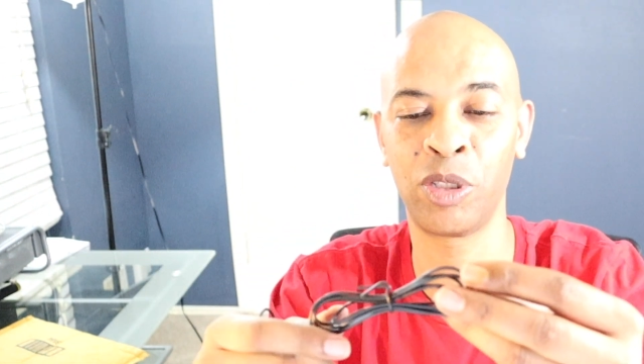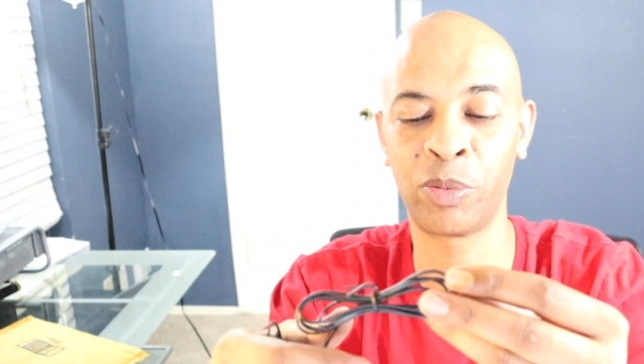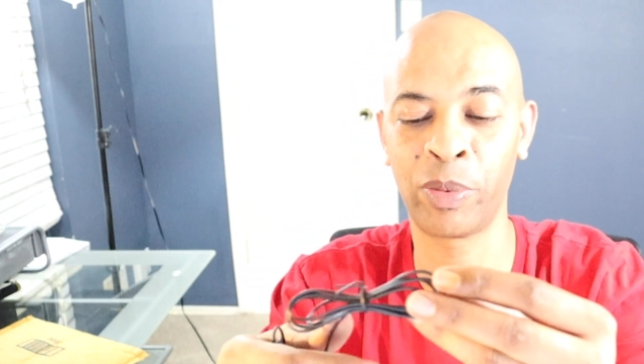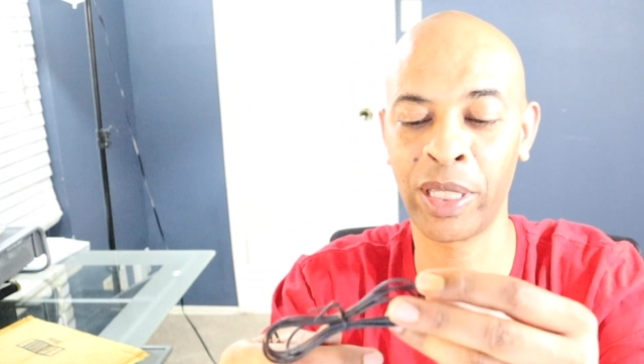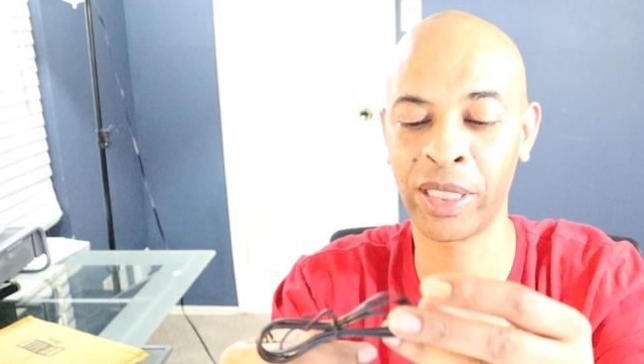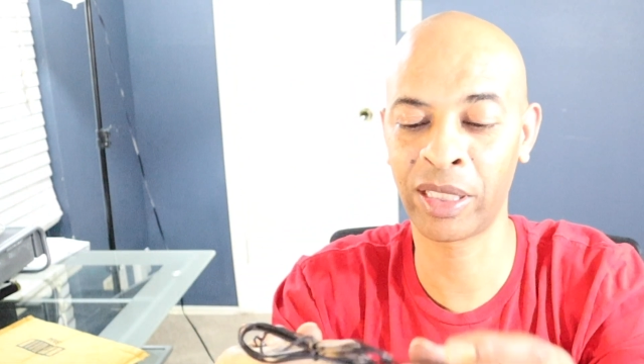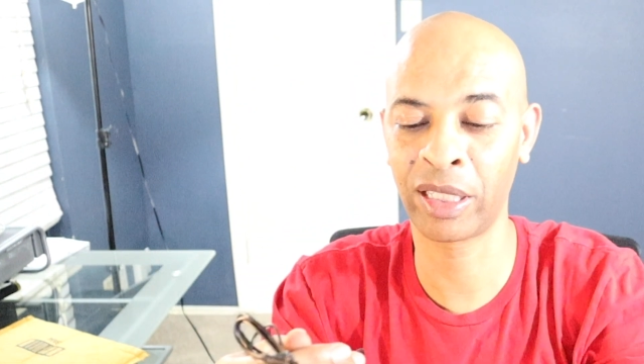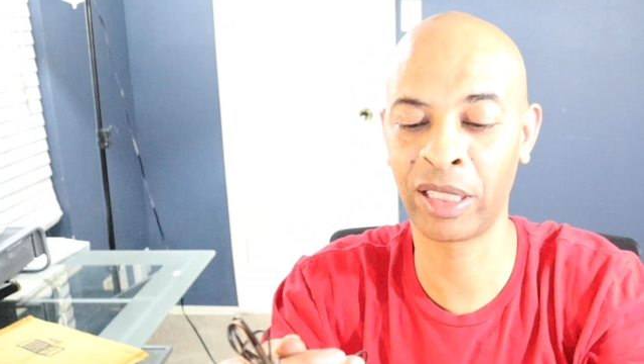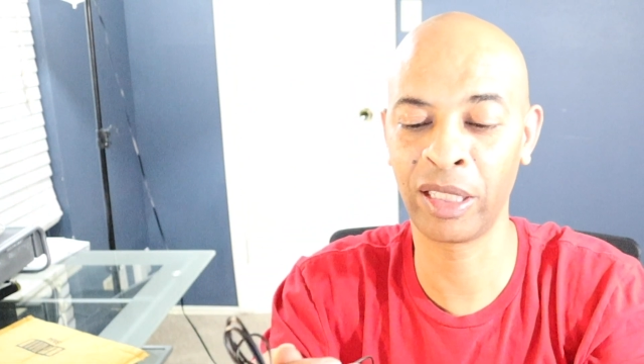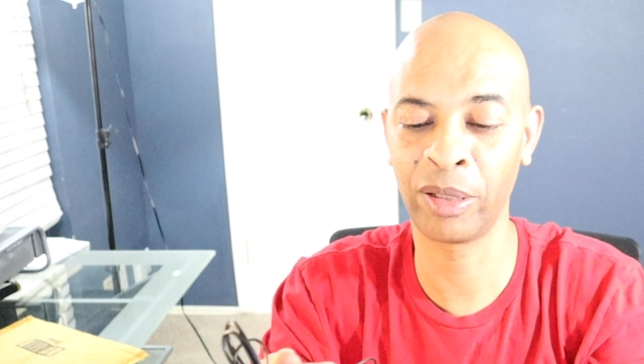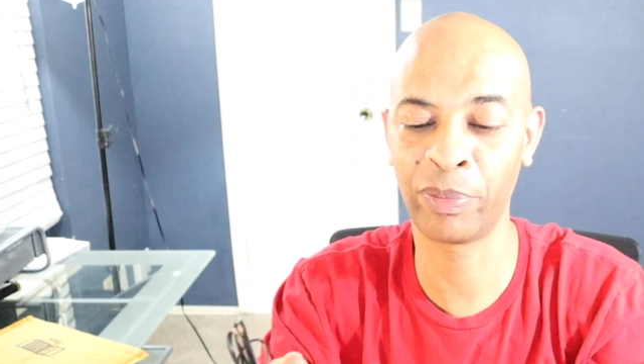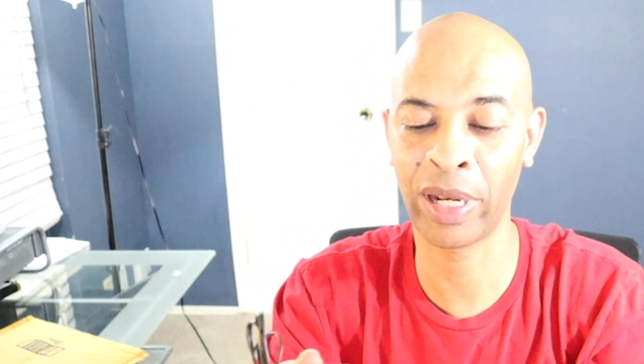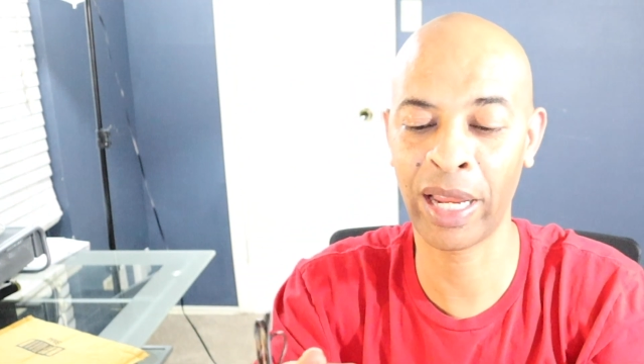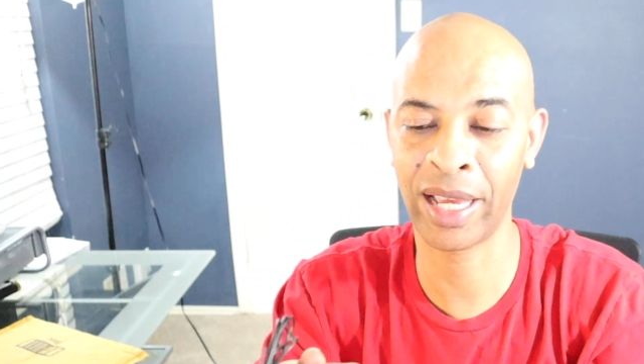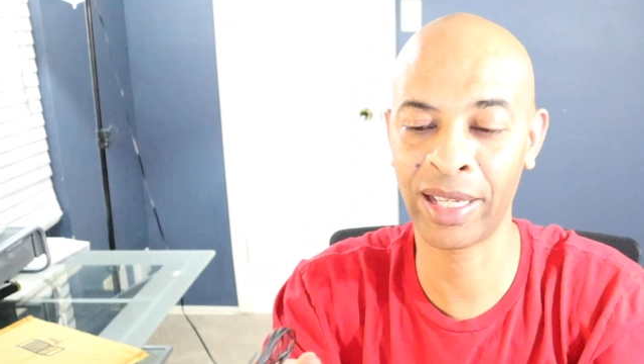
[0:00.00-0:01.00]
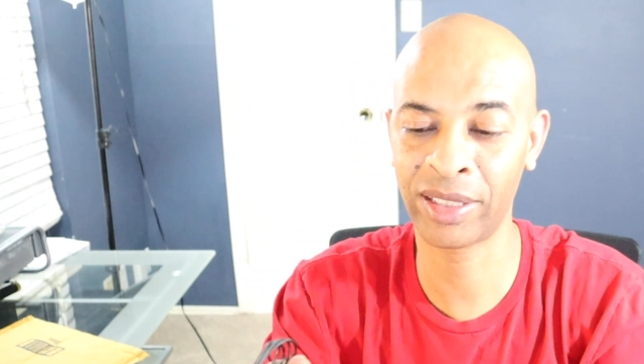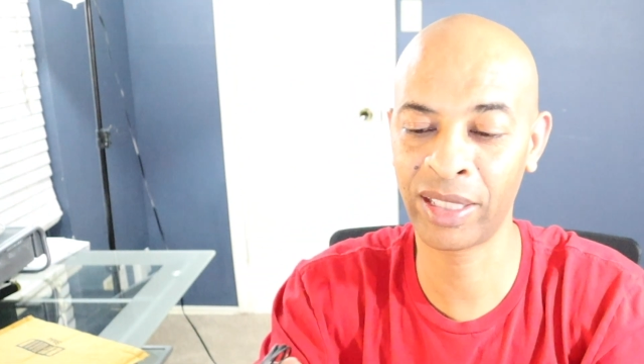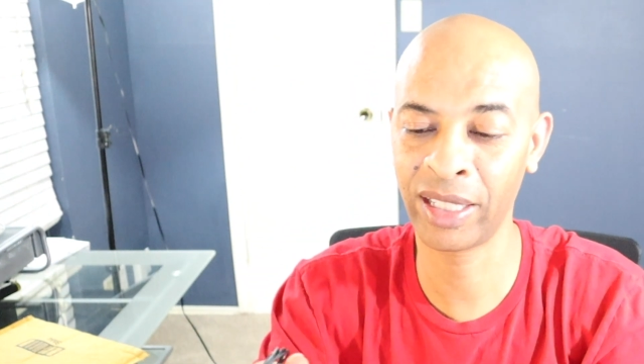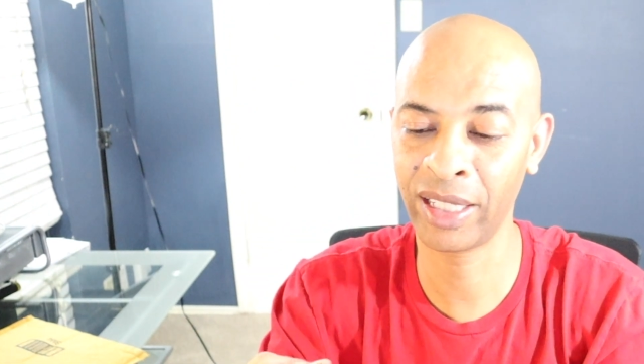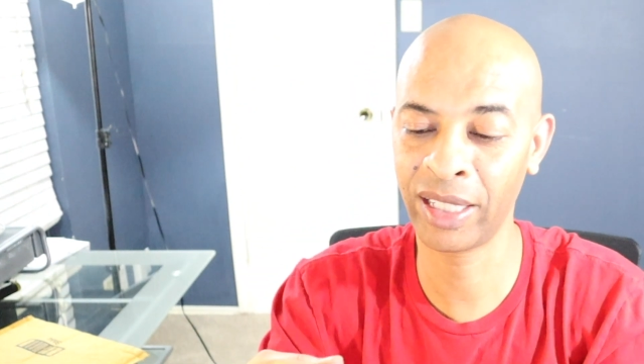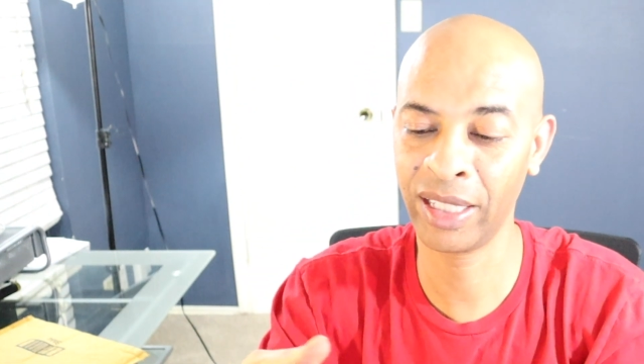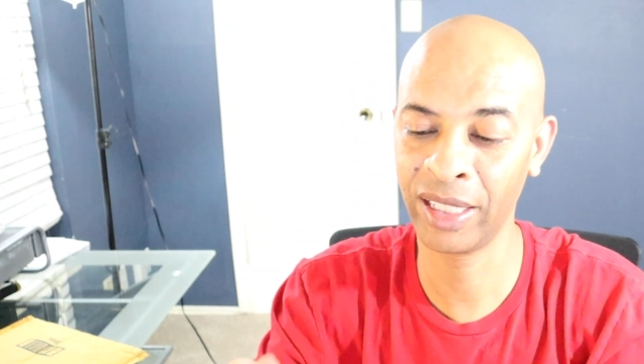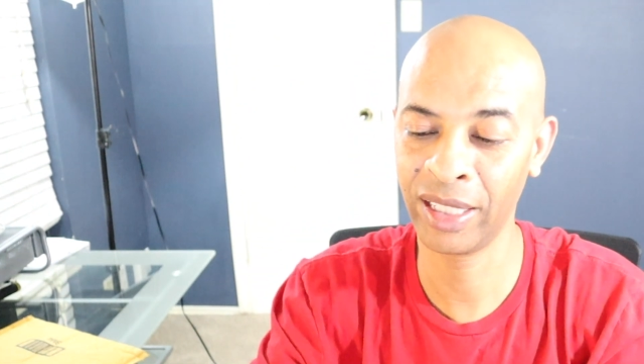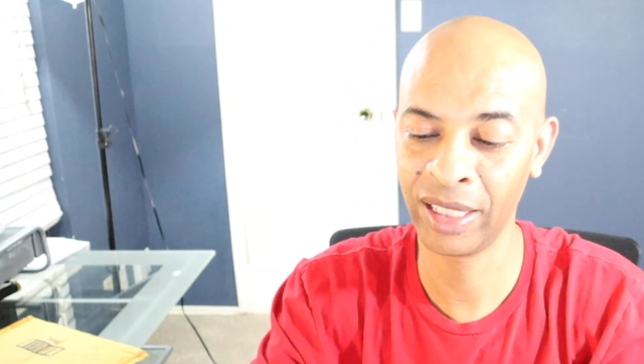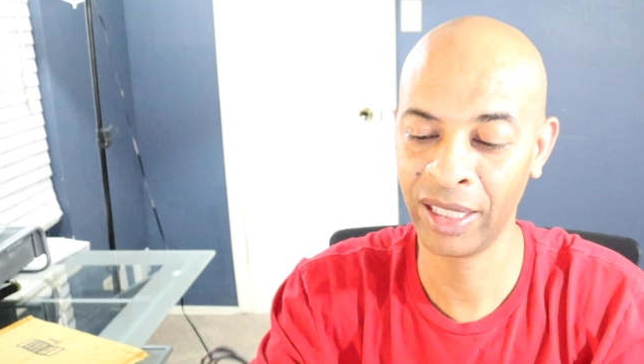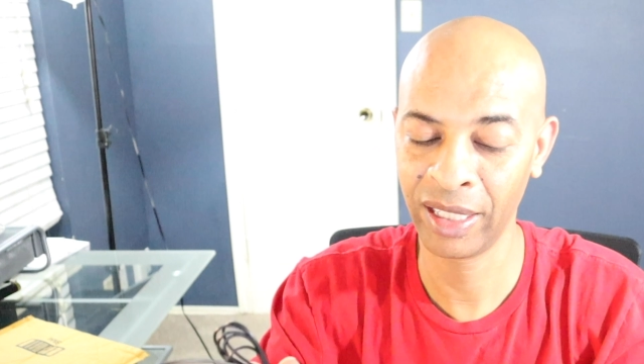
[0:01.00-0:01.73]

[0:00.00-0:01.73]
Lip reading: is basically plastic,